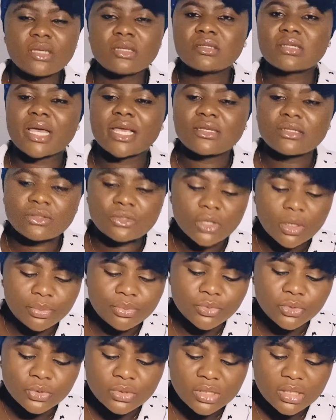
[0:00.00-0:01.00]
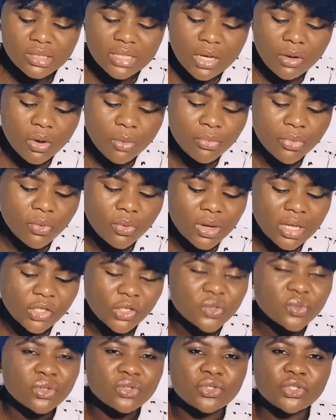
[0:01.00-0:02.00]
So I stopped using that one. But I
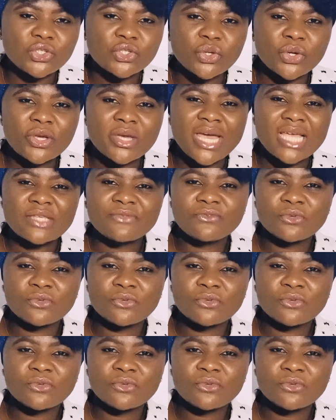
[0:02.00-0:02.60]
just want to show you guys,